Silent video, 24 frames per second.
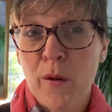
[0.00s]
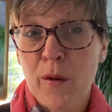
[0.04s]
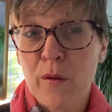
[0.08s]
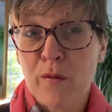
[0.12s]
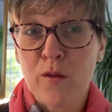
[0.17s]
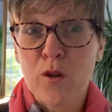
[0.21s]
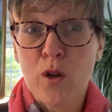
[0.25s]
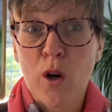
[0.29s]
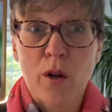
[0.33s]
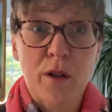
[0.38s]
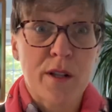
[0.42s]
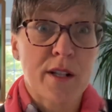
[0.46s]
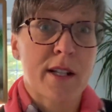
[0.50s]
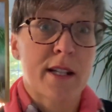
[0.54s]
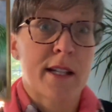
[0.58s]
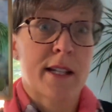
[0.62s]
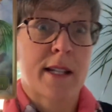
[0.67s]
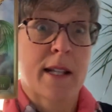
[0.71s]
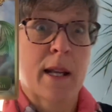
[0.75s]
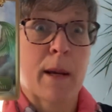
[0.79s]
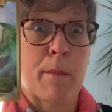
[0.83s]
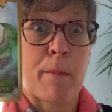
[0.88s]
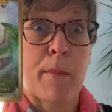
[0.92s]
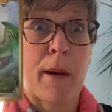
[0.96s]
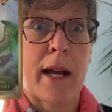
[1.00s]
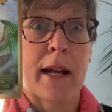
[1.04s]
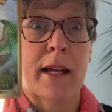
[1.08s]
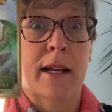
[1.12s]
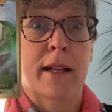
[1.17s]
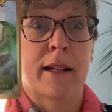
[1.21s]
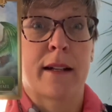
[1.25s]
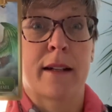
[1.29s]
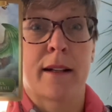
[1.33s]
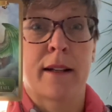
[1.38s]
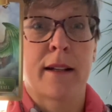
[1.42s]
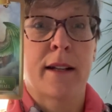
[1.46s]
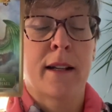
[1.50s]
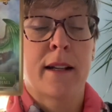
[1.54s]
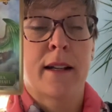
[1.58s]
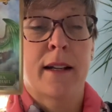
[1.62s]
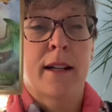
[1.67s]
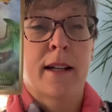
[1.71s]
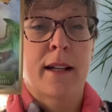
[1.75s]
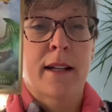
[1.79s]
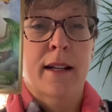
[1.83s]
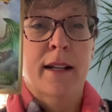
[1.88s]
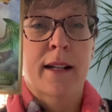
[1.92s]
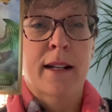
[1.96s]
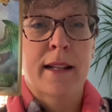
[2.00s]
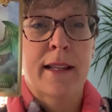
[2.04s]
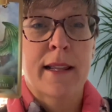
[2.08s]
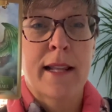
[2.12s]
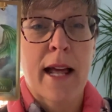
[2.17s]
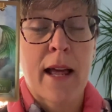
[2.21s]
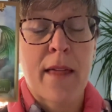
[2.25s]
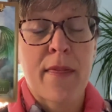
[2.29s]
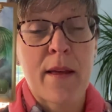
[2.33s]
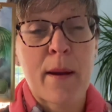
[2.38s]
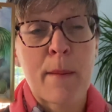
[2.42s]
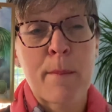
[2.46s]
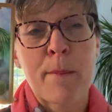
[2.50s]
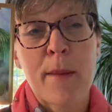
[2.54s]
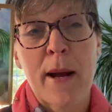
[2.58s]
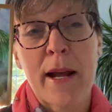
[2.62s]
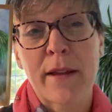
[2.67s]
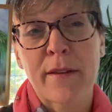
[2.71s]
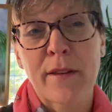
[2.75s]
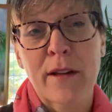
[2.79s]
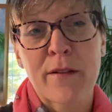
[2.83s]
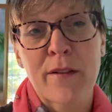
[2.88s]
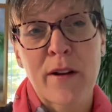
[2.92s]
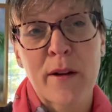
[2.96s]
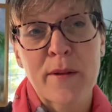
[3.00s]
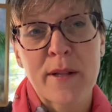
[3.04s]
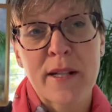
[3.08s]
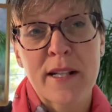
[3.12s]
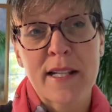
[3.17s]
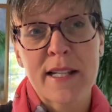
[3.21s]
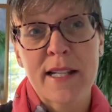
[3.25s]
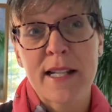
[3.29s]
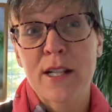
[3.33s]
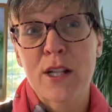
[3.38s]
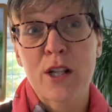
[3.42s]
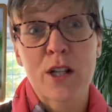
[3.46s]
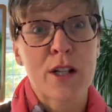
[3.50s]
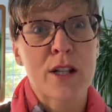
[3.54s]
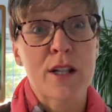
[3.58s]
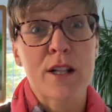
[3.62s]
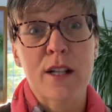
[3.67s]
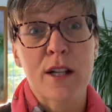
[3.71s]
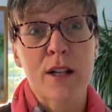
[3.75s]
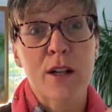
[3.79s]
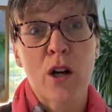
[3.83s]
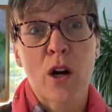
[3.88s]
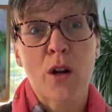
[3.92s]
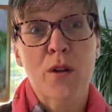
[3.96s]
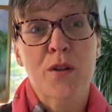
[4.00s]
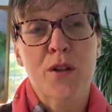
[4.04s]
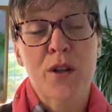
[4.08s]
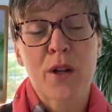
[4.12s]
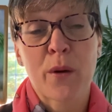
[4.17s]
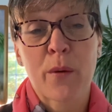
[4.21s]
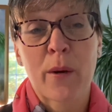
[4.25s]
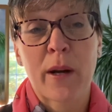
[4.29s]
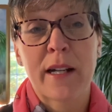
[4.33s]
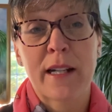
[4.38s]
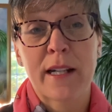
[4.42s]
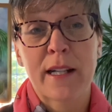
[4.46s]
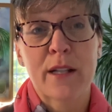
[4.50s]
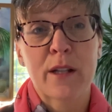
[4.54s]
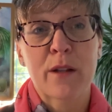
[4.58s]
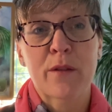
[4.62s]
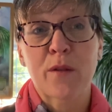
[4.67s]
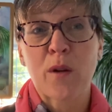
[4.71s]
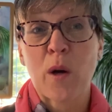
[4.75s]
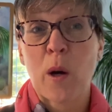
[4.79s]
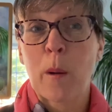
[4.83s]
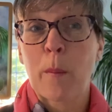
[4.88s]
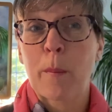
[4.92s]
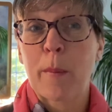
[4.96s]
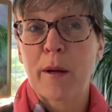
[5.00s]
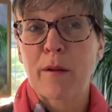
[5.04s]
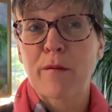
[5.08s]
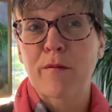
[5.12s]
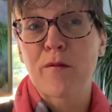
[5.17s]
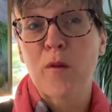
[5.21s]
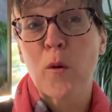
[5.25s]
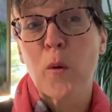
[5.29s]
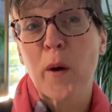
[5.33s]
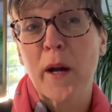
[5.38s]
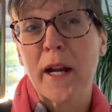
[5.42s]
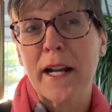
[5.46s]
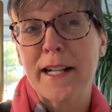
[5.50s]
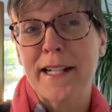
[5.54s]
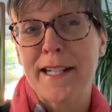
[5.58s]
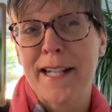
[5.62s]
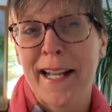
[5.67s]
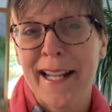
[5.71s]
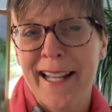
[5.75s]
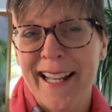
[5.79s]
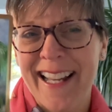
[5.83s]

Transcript: You've got to step back and let them make their own decisions, and consequently you've got a big void